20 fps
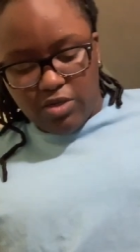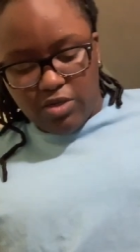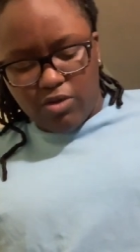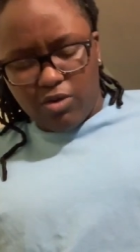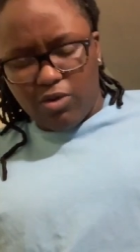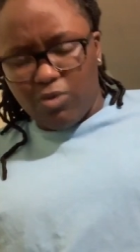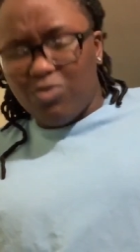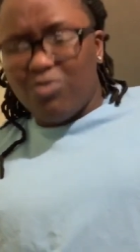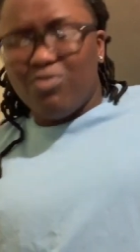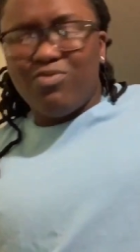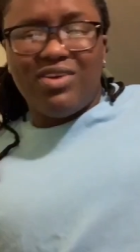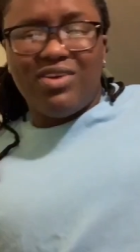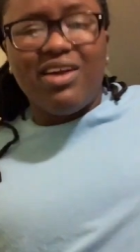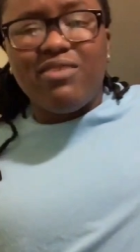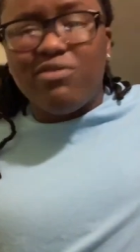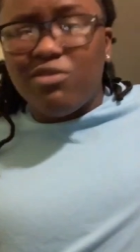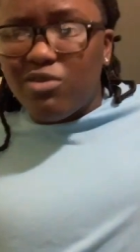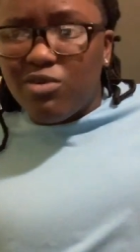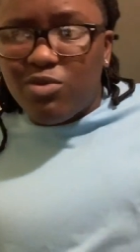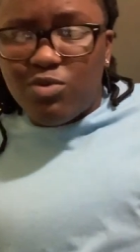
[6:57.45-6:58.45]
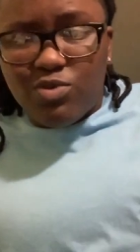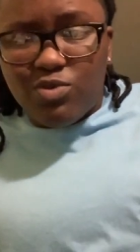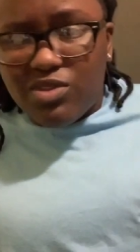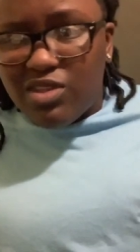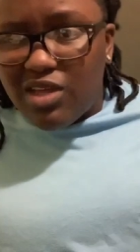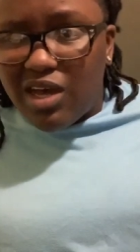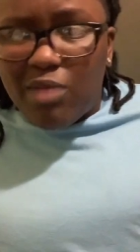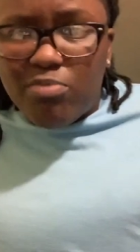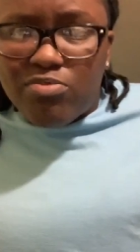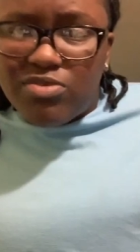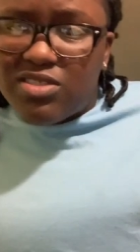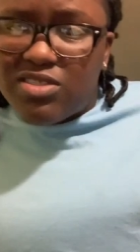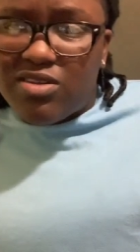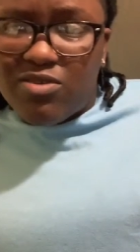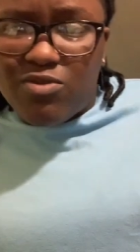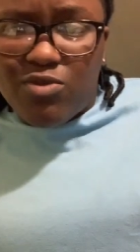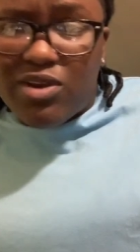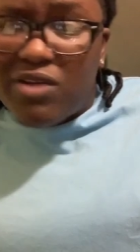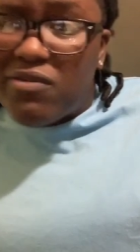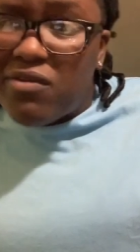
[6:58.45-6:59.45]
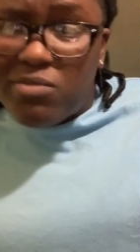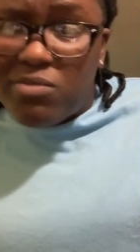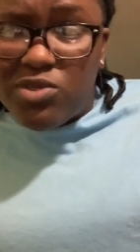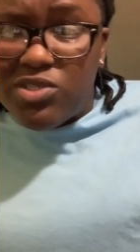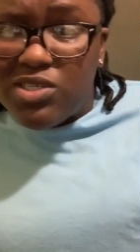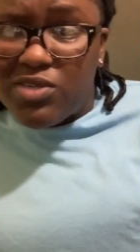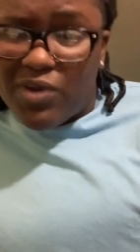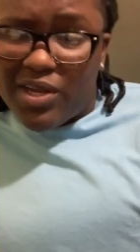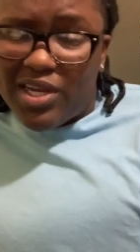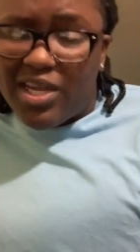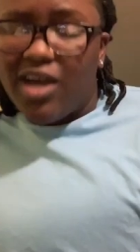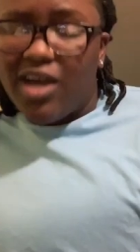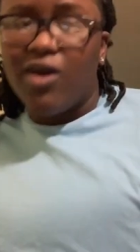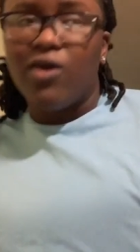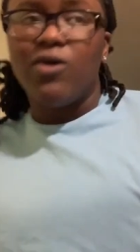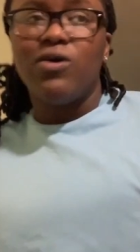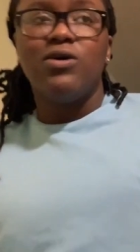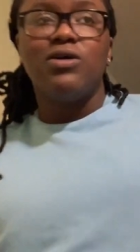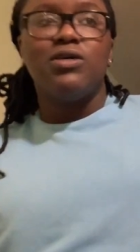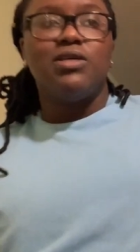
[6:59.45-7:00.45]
or whatever, the opposite of whatever I'm using right now,